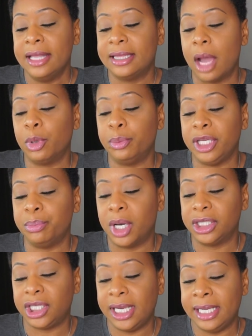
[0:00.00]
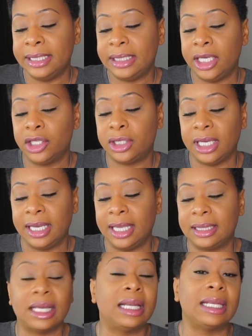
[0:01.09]
That will be much easier to
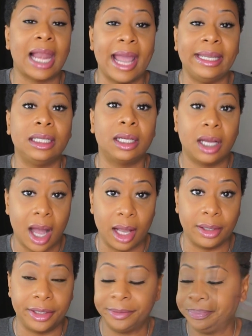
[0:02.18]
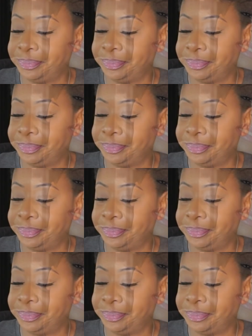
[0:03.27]
get the light color.